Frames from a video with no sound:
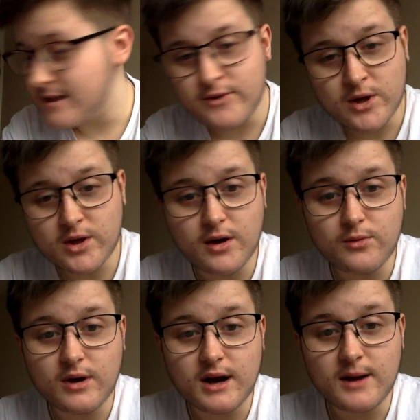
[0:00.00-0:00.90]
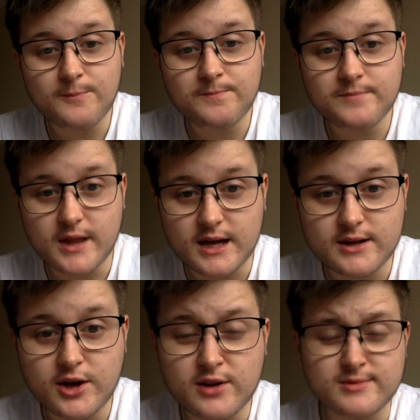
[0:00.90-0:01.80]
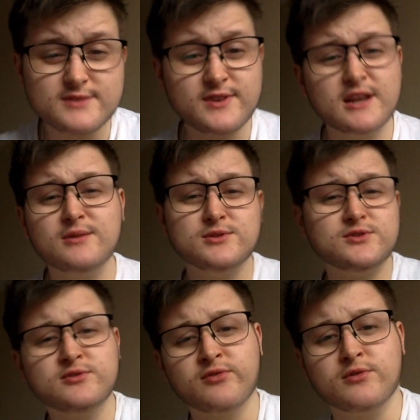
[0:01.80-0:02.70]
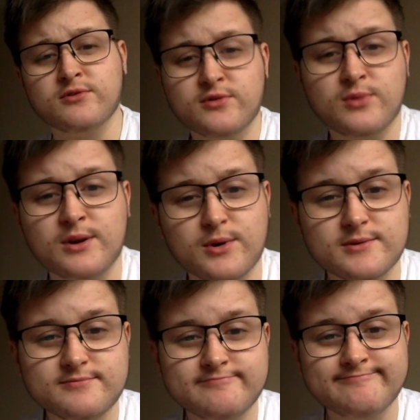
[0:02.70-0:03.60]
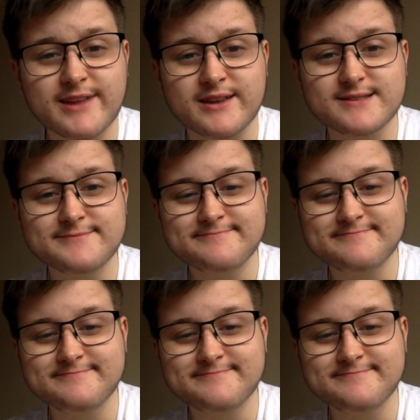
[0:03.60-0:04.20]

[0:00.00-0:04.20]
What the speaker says: give it a go, and I hope this video was useful to anyone. Thanks.